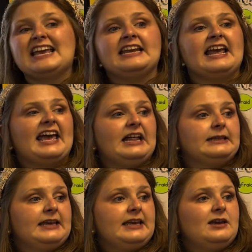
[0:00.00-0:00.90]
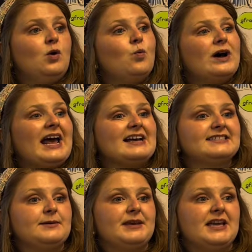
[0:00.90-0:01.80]
in L-E, what has
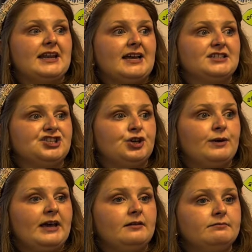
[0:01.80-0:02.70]
to be connected to it?